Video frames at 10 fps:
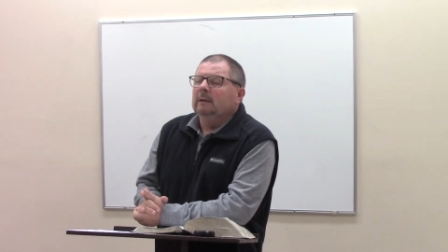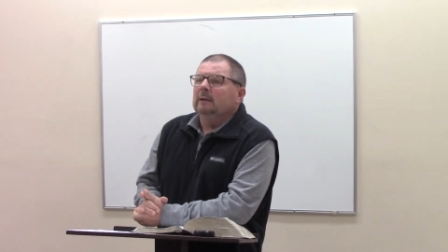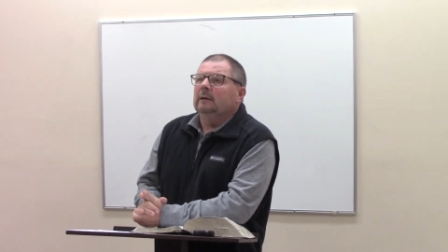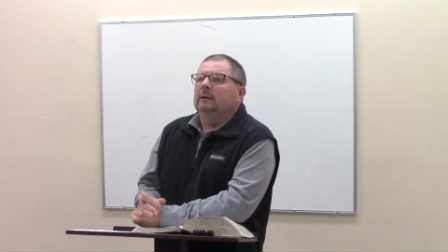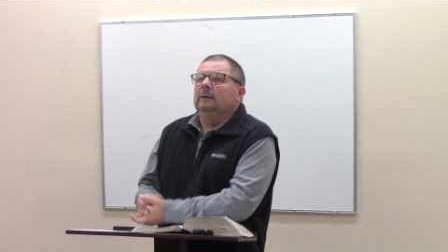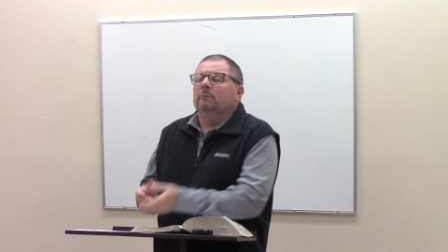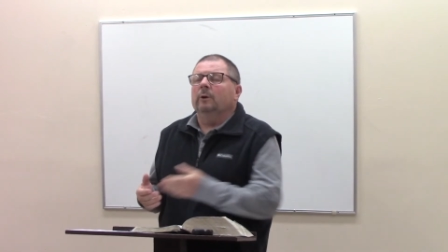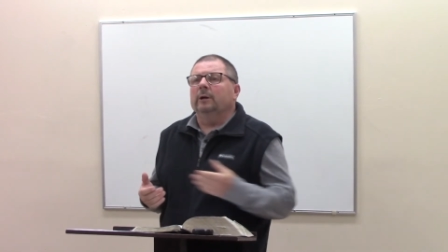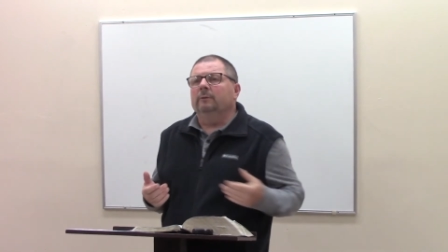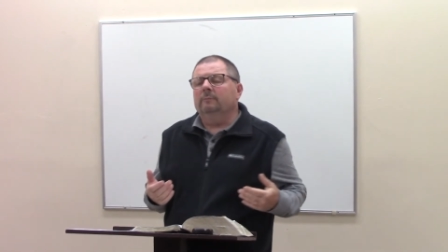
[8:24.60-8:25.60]
uh,
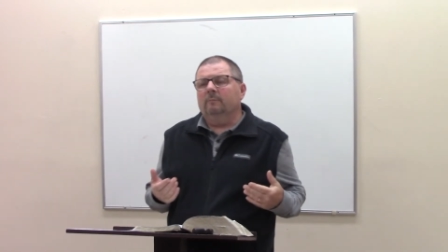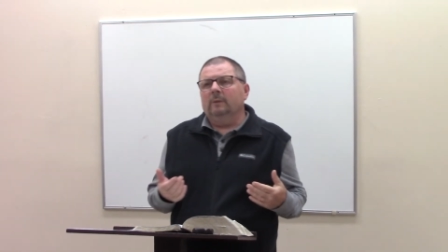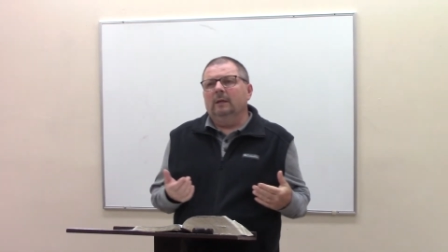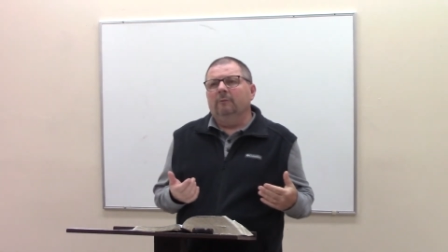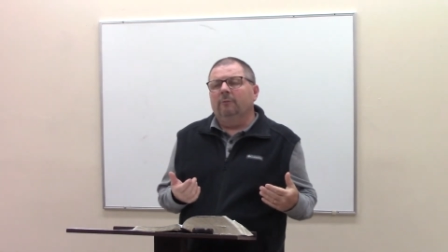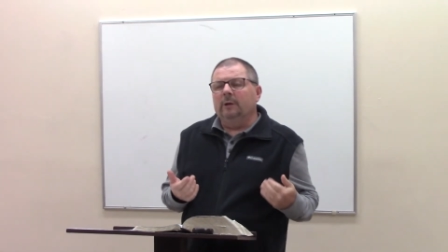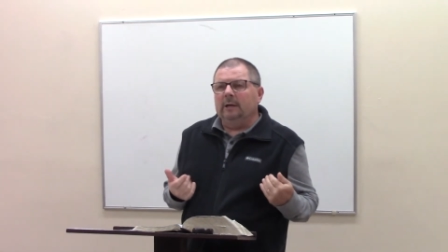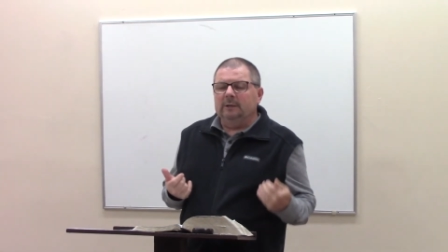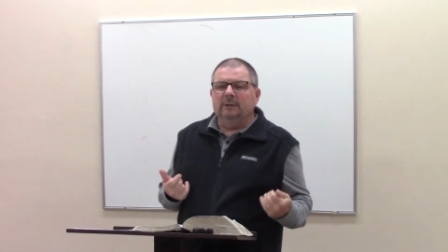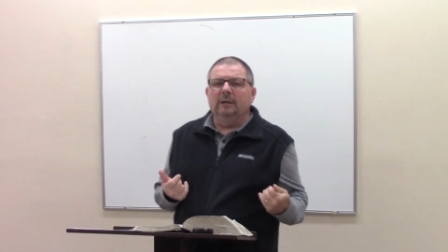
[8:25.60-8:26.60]
where if we're
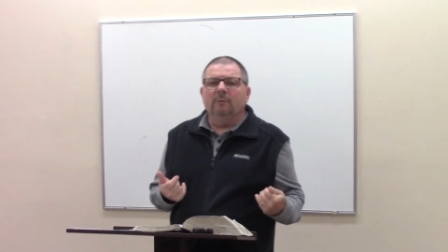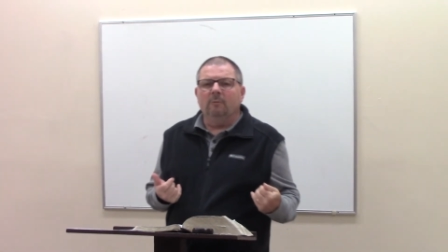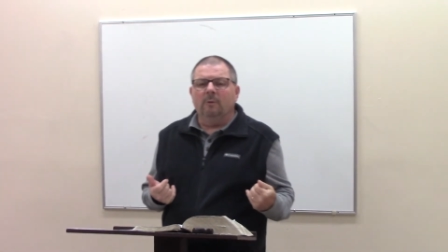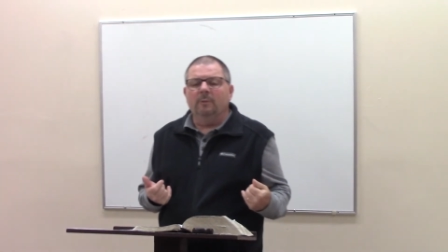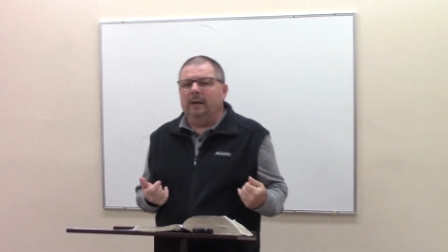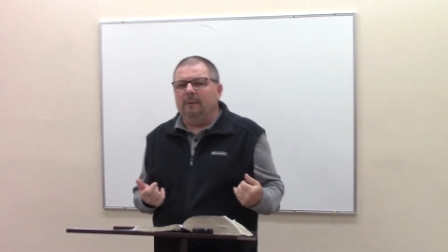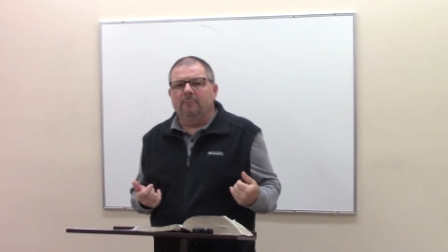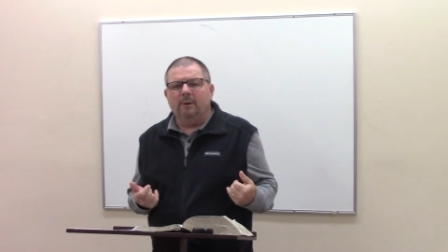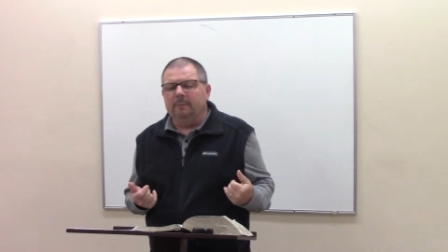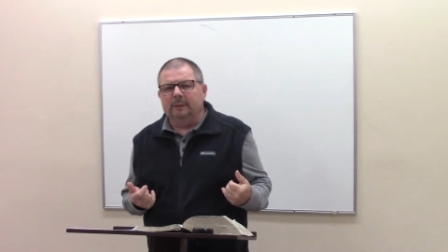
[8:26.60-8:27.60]
not content where we're
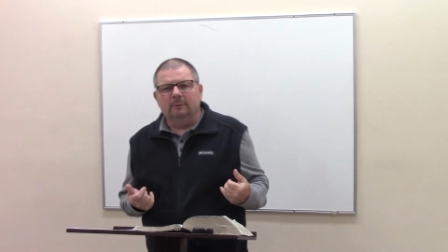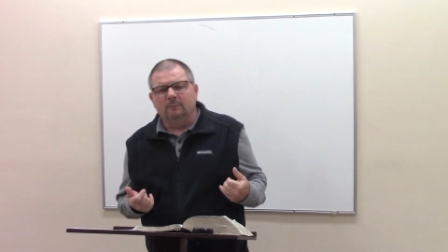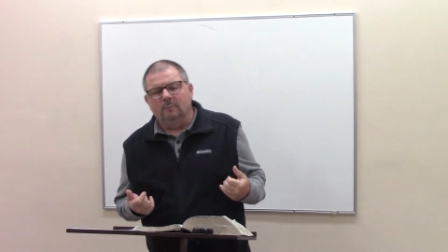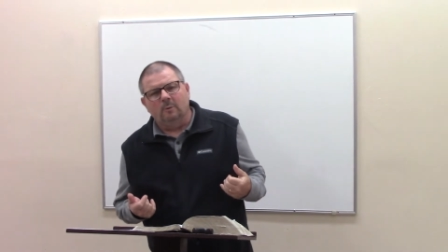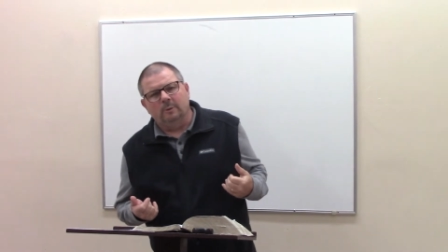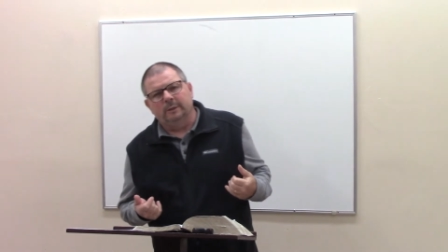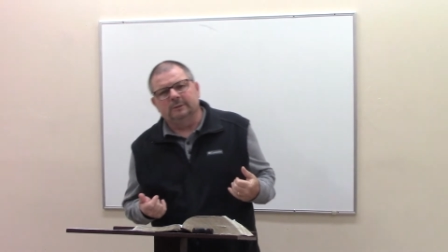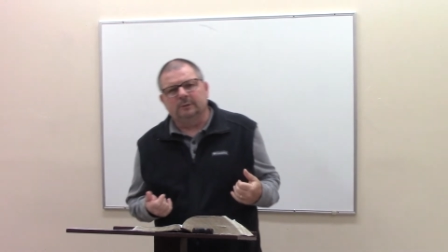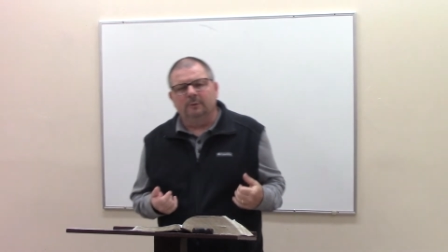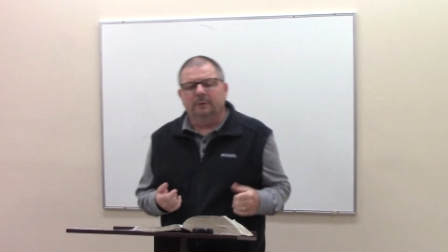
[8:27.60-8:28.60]
at, probably a little more
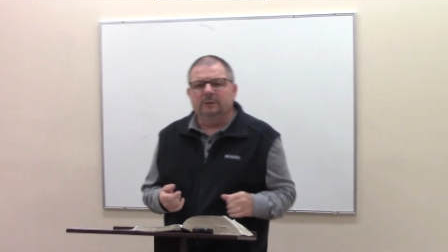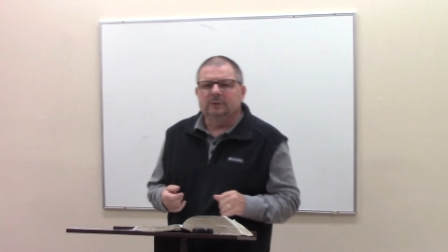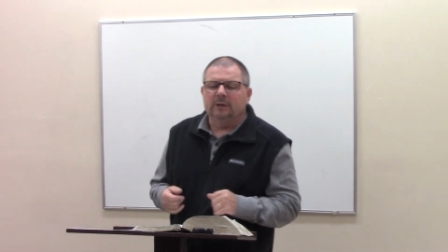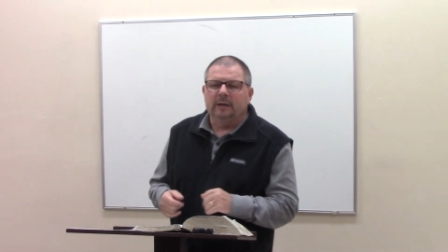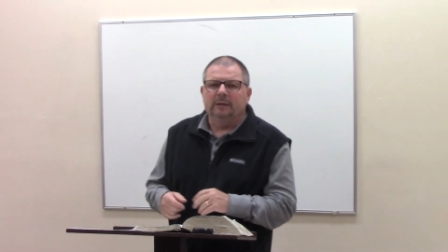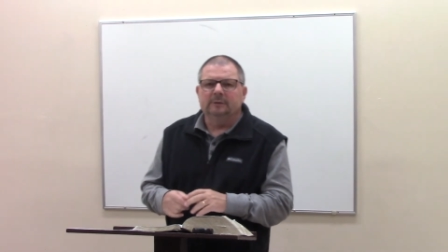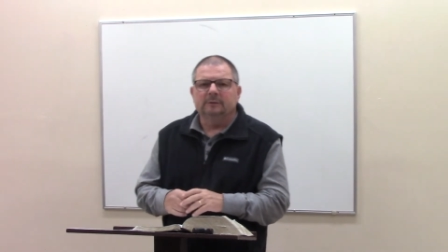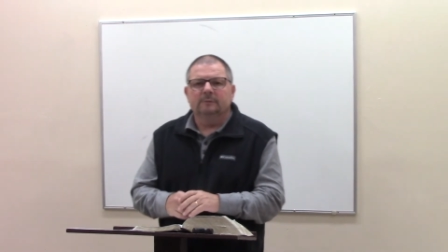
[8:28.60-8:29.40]
isn't going to change.